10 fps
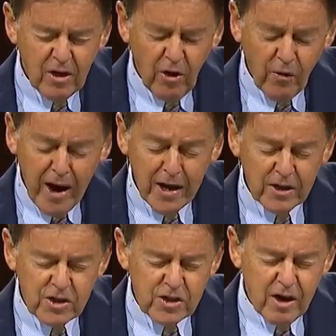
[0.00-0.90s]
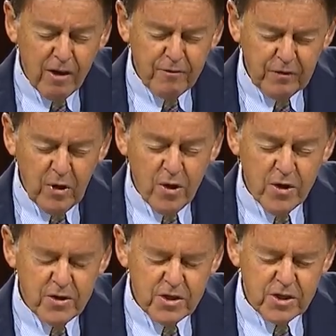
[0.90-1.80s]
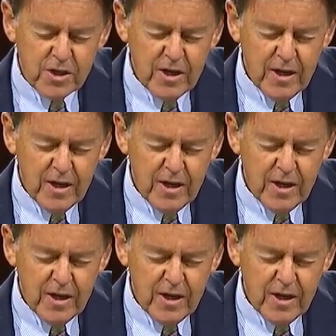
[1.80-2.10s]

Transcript: corrects our flaws,